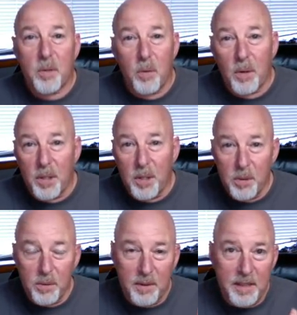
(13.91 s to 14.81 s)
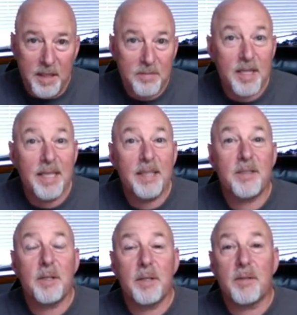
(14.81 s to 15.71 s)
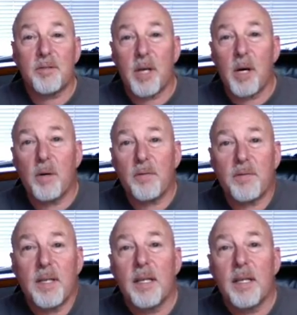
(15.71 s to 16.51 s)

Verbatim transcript: or you gifted it to yourself,